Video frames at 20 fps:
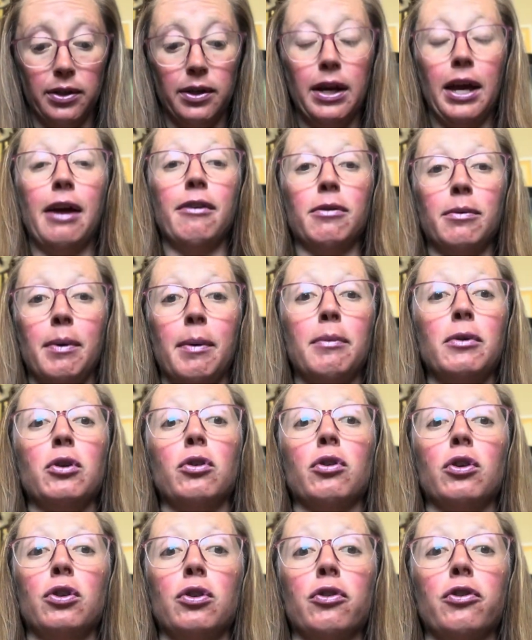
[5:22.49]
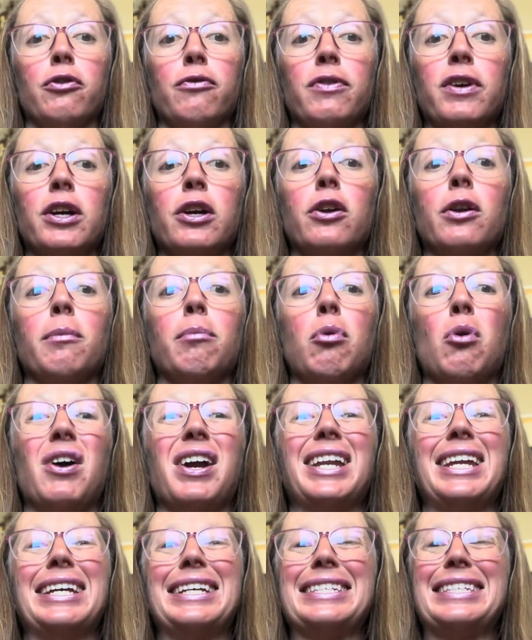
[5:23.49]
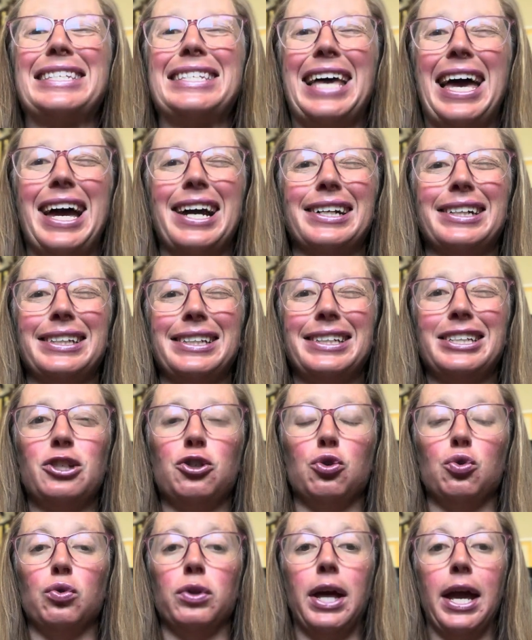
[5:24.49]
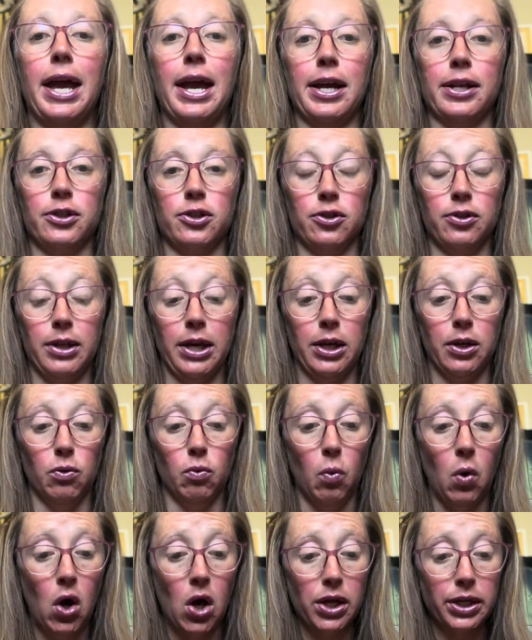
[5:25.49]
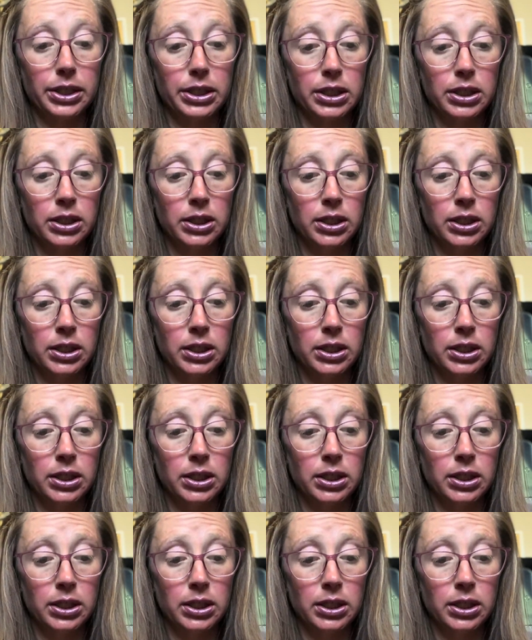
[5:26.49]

And remember, you can use your finger to point exactly to the answer that you want.